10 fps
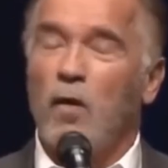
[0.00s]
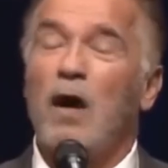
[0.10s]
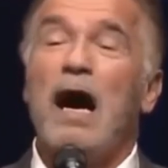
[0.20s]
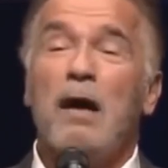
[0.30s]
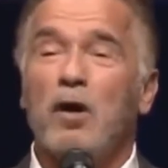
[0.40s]

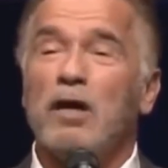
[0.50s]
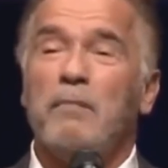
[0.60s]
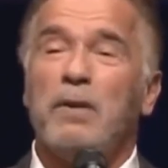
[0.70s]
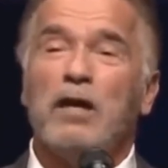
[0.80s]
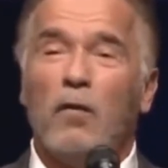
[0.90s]
Well, I'm going
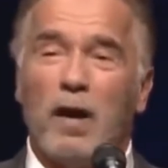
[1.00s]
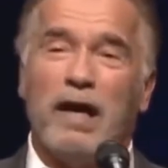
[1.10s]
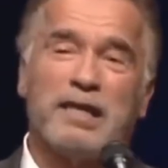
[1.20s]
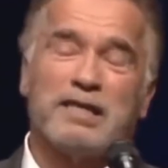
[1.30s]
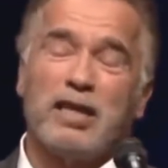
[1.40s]
to be the
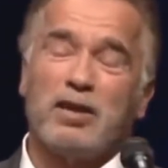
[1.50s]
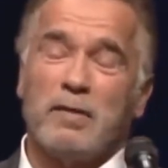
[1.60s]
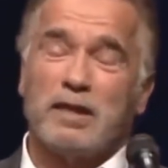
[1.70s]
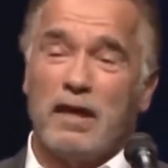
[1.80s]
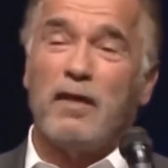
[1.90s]
one, I said to
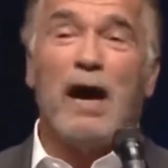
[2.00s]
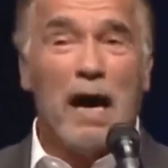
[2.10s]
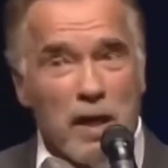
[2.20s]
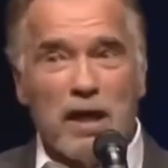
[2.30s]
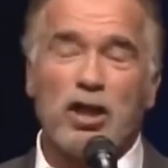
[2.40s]
myself,
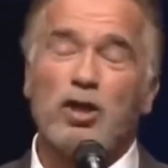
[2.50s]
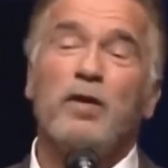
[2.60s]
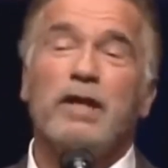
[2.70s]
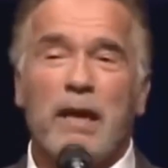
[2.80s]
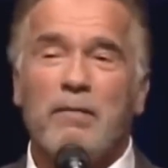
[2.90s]
I'm going to
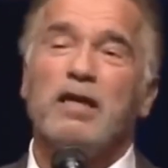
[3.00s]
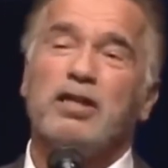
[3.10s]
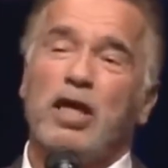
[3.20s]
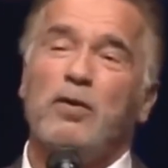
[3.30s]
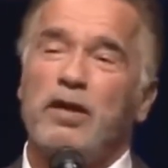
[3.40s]
do it and I'm going
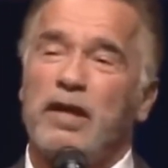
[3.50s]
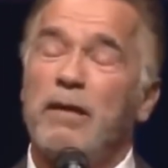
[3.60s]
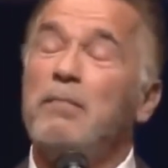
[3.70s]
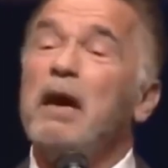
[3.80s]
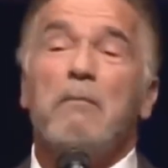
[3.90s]
to show it to
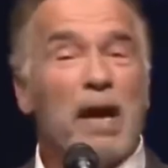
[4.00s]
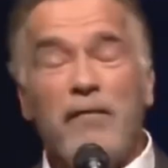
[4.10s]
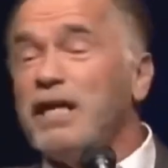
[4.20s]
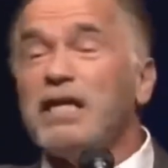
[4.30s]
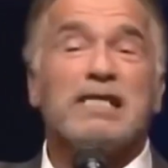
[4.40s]
them.
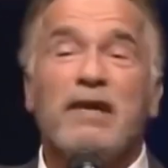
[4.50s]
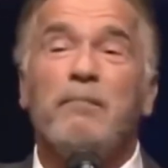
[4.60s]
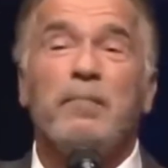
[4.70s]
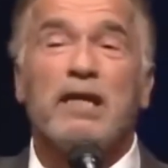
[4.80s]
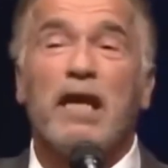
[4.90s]
Maybe it has
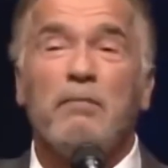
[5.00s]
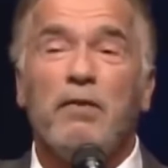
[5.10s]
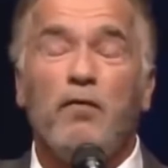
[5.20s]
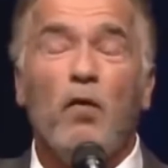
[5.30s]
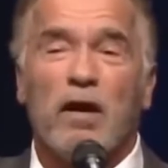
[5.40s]
never been done
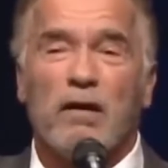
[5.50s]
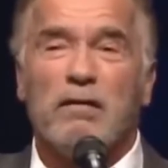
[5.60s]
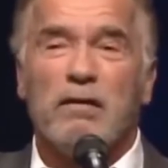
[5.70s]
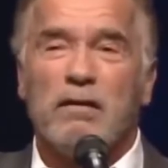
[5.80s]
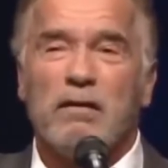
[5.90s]
before.
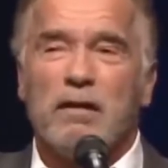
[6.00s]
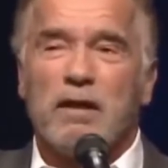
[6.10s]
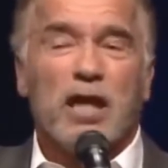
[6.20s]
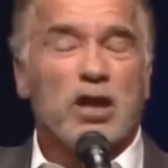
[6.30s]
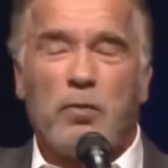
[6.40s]

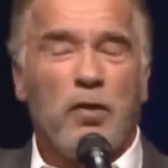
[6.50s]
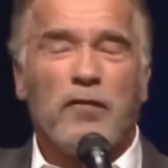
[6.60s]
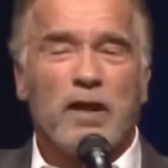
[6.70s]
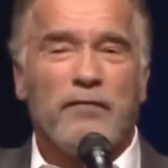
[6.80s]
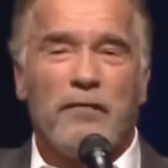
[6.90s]
That's
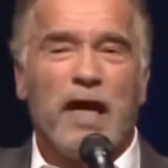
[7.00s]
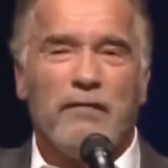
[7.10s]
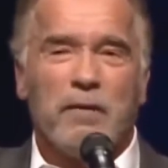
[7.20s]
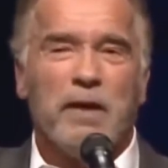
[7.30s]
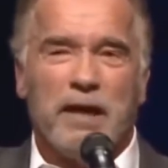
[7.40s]
perfectly
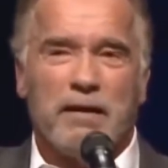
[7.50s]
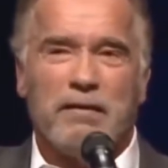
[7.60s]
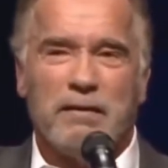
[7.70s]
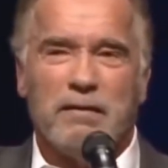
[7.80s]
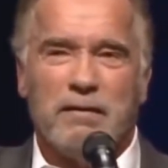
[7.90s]
fine with me.
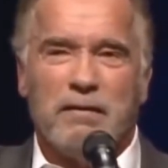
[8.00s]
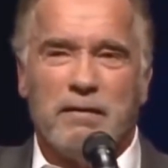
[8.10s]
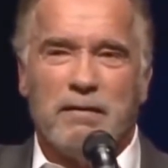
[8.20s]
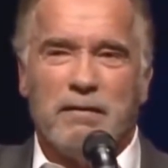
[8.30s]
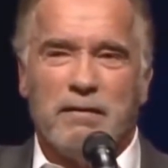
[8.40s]

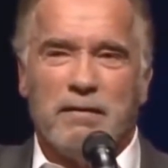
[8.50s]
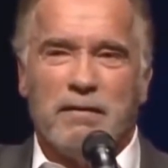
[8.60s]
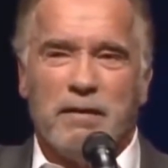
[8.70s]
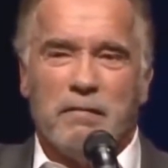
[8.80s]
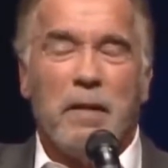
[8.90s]

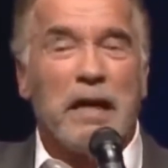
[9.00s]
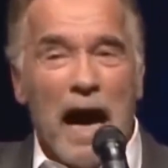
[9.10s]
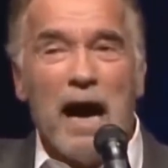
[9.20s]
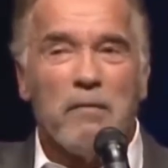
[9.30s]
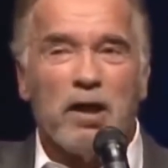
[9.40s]
But
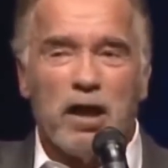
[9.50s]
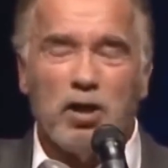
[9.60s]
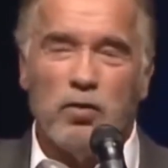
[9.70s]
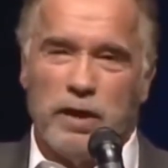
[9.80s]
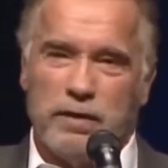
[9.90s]
I'm going to
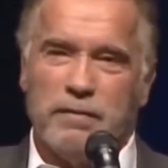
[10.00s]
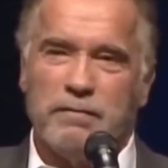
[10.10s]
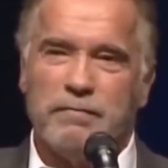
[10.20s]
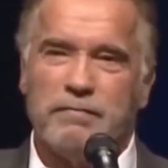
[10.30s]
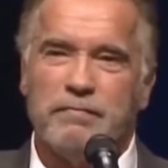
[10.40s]
do it.
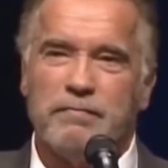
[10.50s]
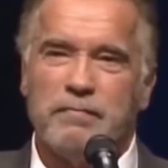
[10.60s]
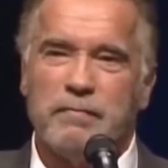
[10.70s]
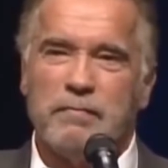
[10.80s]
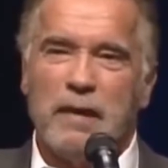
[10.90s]

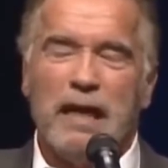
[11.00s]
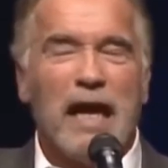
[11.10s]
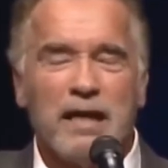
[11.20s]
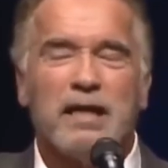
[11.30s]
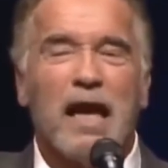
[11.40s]
And
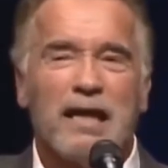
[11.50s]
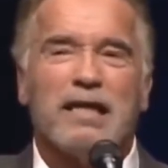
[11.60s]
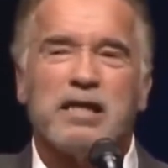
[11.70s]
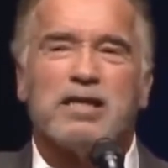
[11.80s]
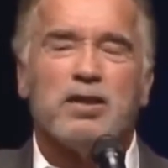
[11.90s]
I did not
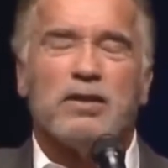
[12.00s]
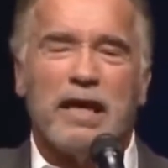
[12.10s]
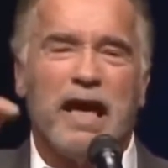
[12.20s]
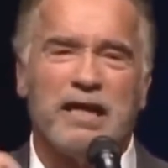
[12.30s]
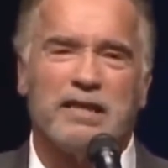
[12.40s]
listen to the
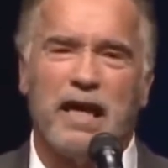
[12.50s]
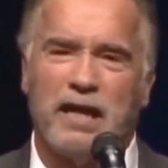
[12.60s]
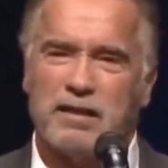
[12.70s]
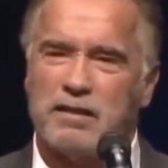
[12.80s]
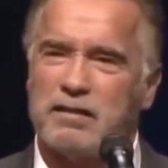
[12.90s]

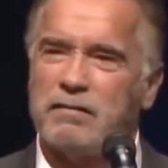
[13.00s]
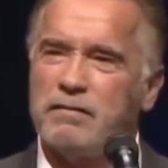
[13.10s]
naysayers.